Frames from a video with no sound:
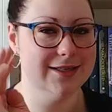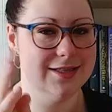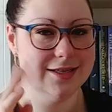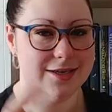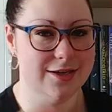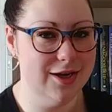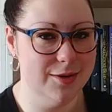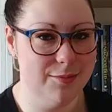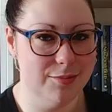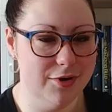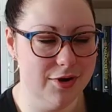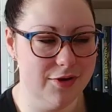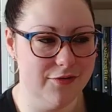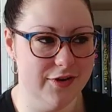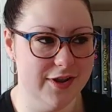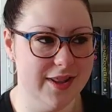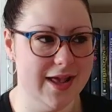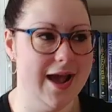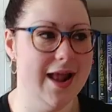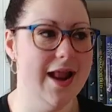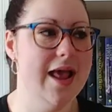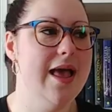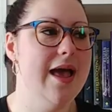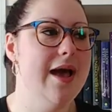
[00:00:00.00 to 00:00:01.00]
it's a good book for
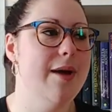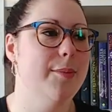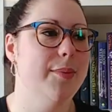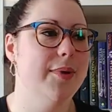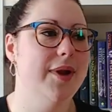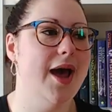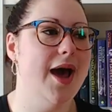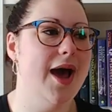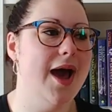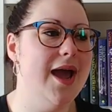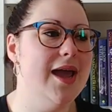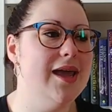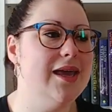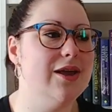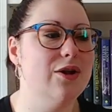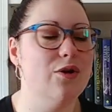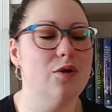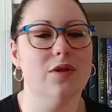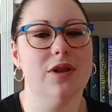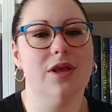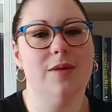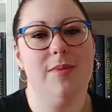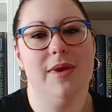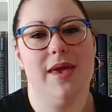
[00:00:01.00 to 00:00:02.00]
that. But I can
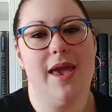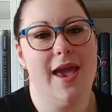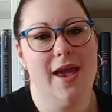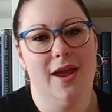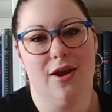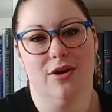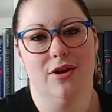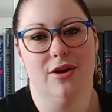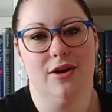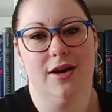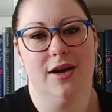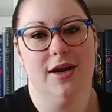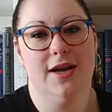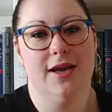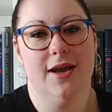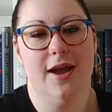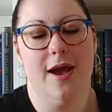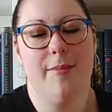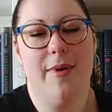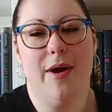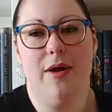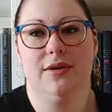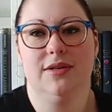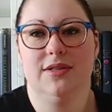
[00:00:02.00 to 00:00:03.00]
only be angry
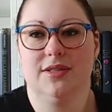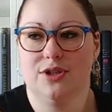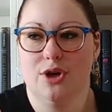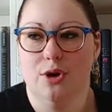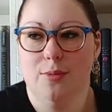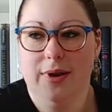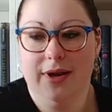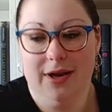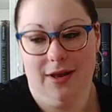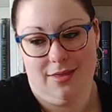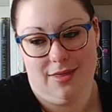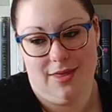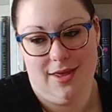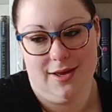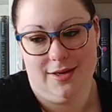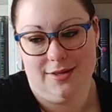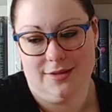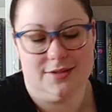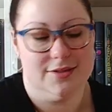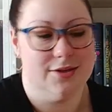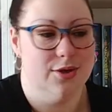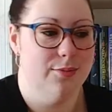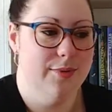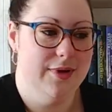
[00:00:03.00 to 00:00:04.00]
about so many
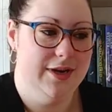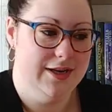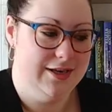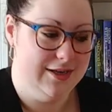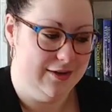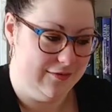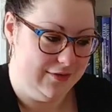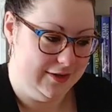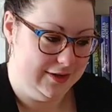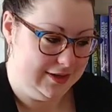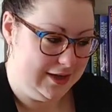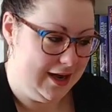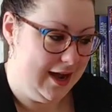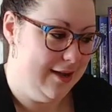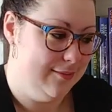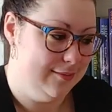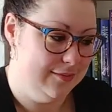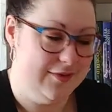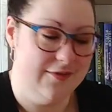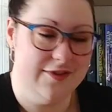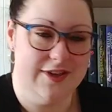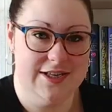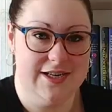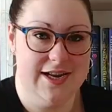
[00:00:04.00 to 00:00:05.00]
things so many different
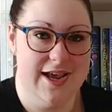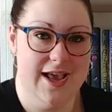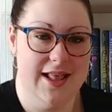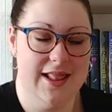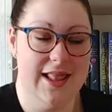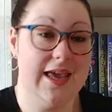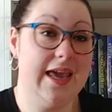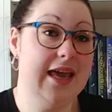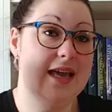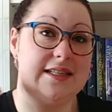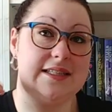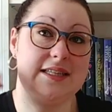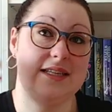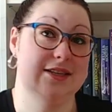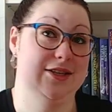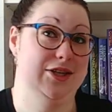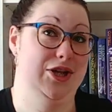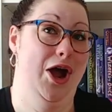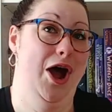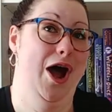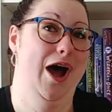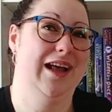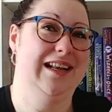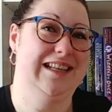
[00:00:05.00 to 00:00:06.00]
times of the day. Like, it's
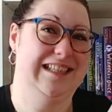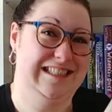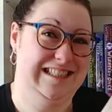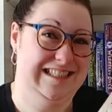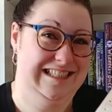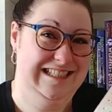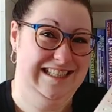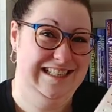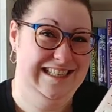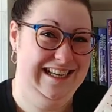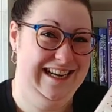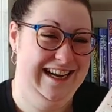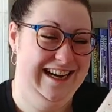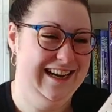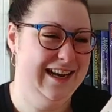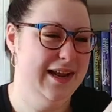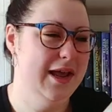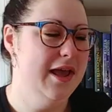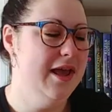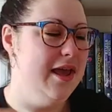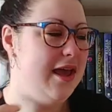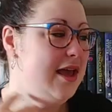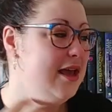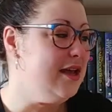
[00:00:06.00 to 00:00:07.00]
exhausting.
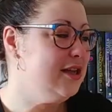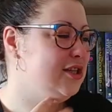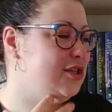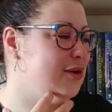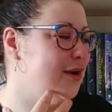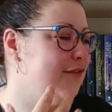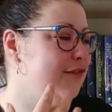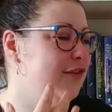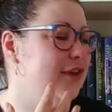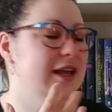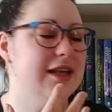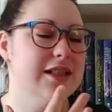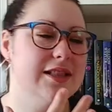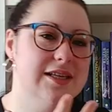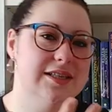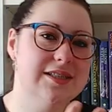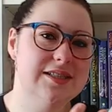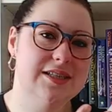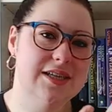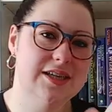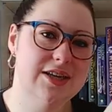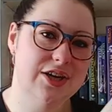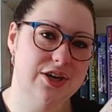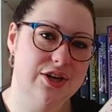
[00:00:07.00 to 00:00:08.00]
so I feel like
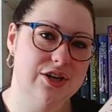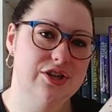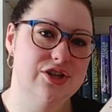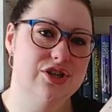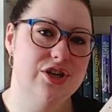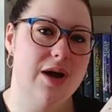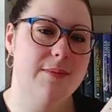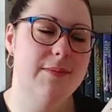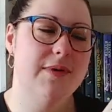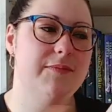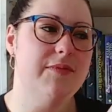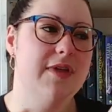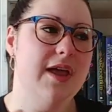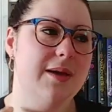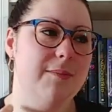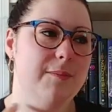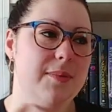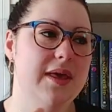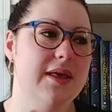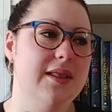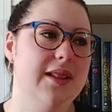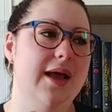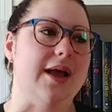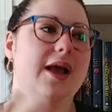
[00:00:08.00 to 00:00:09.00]
this did a good job of, like,
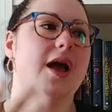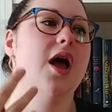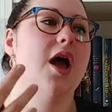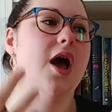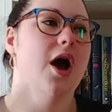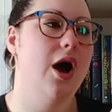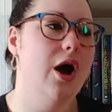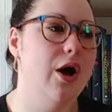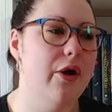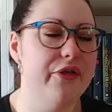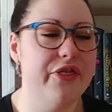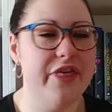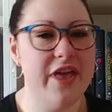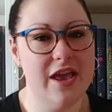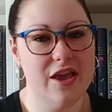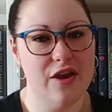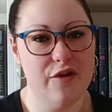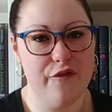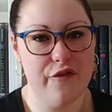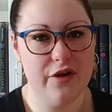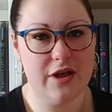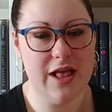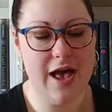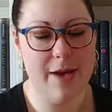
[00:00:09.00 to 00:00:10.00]
being like, oh, thank
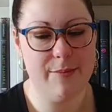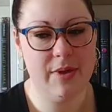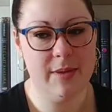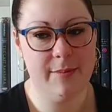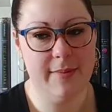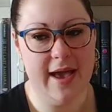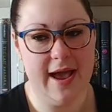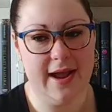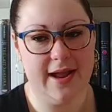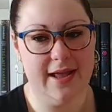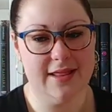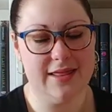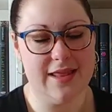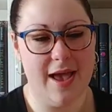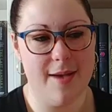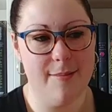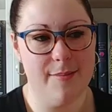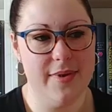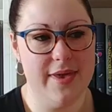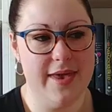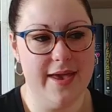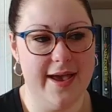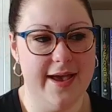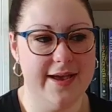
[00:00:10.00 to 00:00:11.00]
you for clapping back at
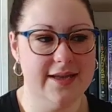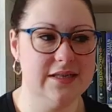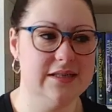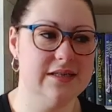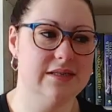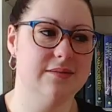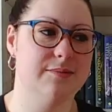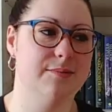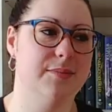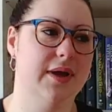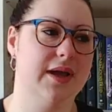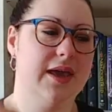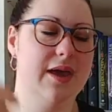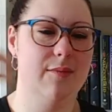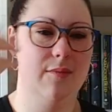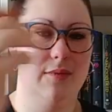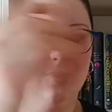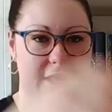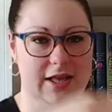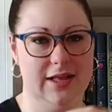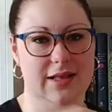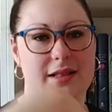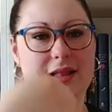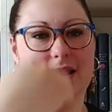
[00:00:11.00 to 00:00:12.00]
that BS, but
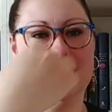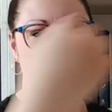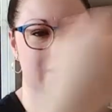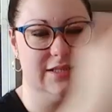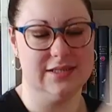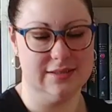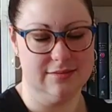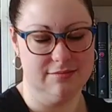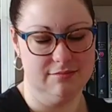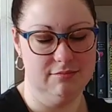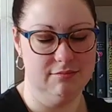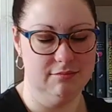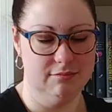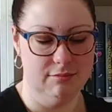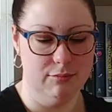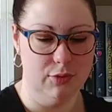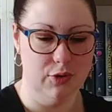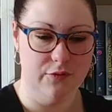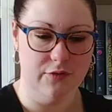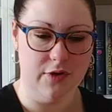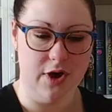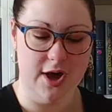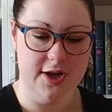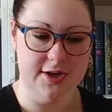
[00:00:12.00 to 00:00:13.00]
can, like, let's
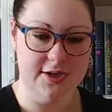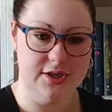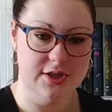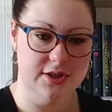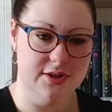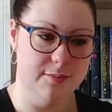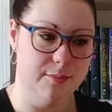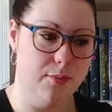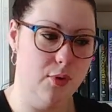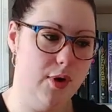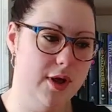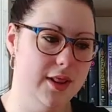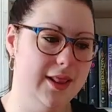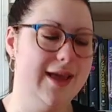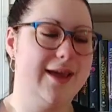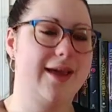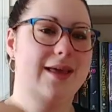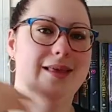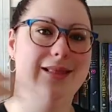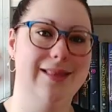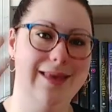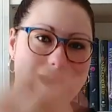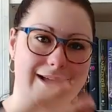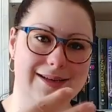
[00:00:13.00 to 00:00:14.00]
move on to the point
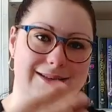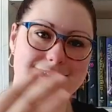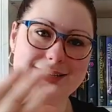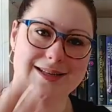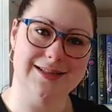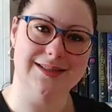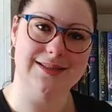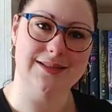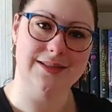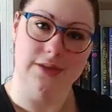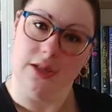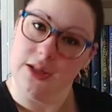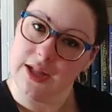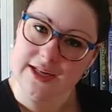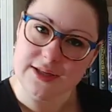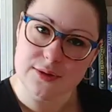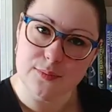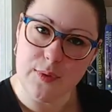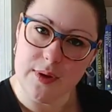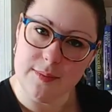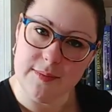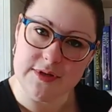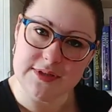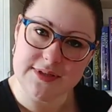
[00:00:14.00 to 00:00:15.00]
like yes let's
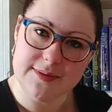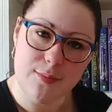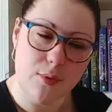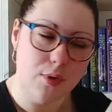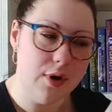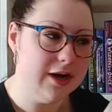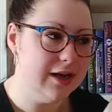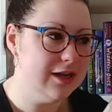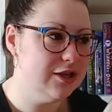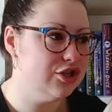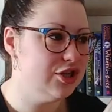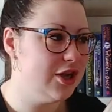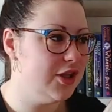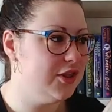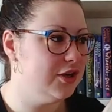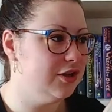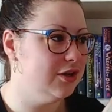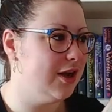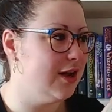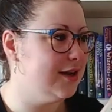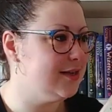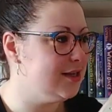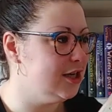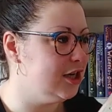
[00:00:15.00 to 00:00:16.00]
let's women support each other
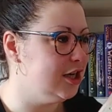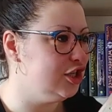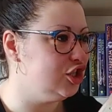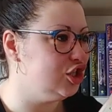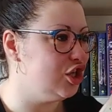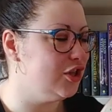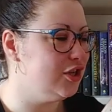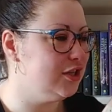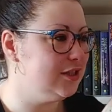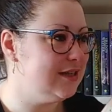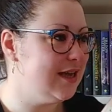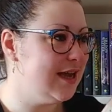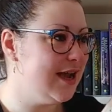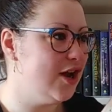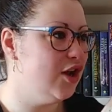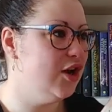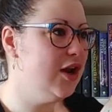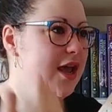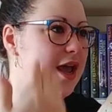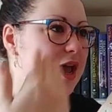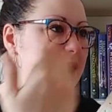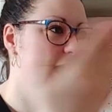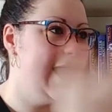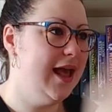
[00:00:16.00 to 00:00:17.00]
not tear each other
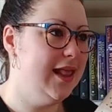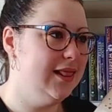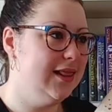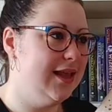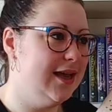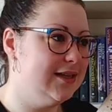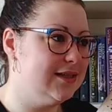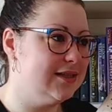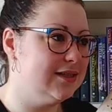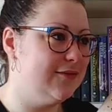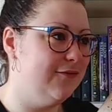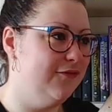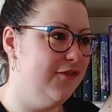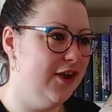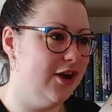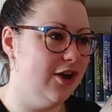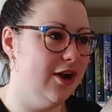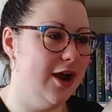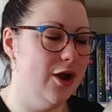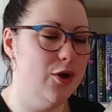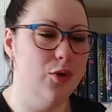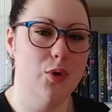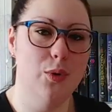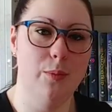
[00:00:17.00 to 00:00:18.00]
down and let's
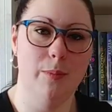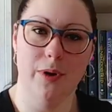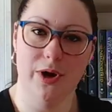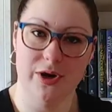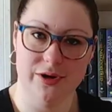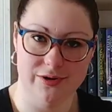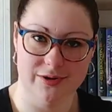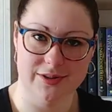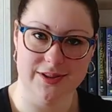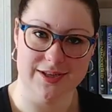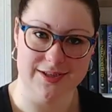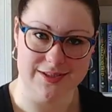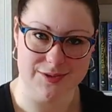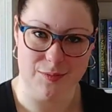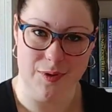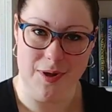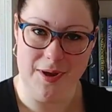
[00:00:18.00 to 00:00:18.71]
figure out who murdered this